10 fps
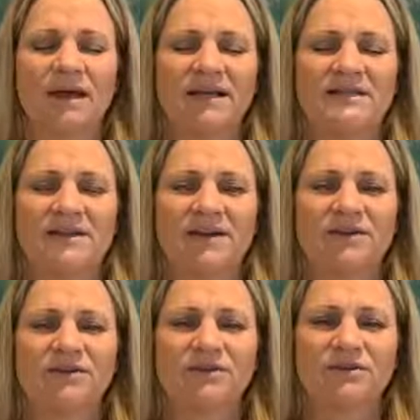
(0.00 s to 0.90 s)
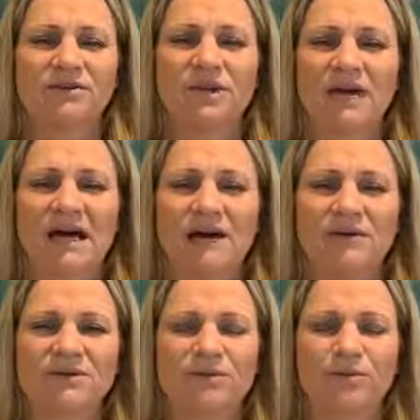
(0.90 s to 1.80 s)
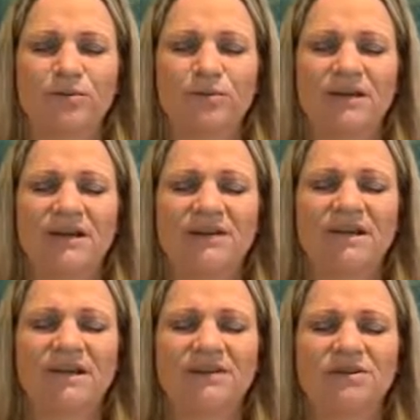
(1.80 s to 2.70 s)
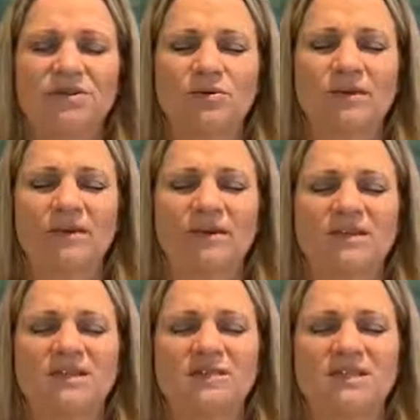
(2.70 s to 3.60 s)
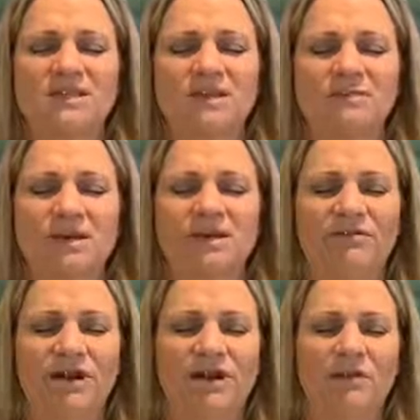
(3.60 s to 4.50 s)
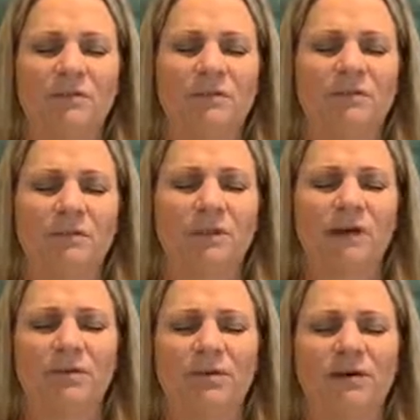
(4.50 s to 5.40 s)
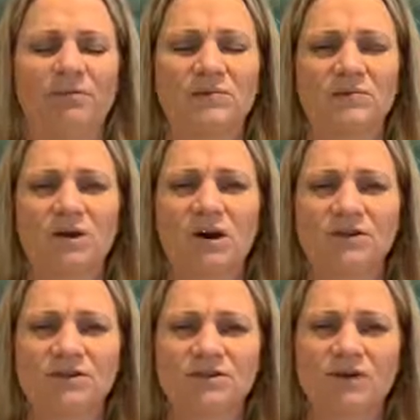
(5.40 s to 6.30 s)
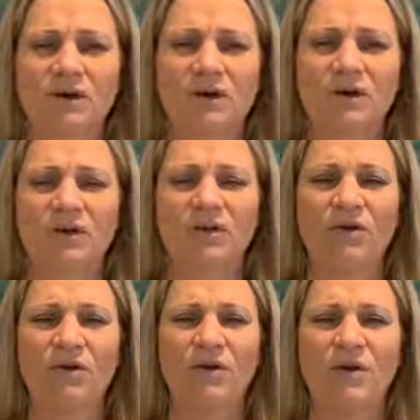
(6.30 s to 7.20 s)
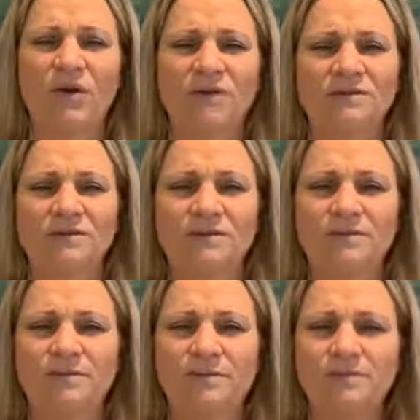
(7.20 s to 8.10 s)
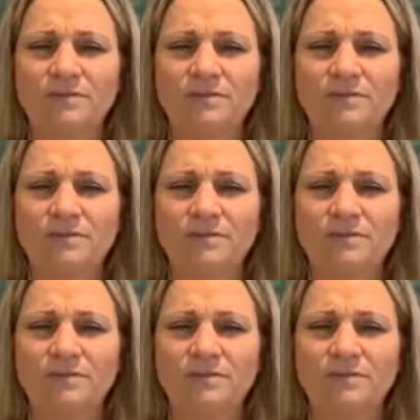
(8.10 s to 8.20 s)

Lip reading: It's there to allow us to breathe into it, and this deep diaphragmatic breath massages all the organs.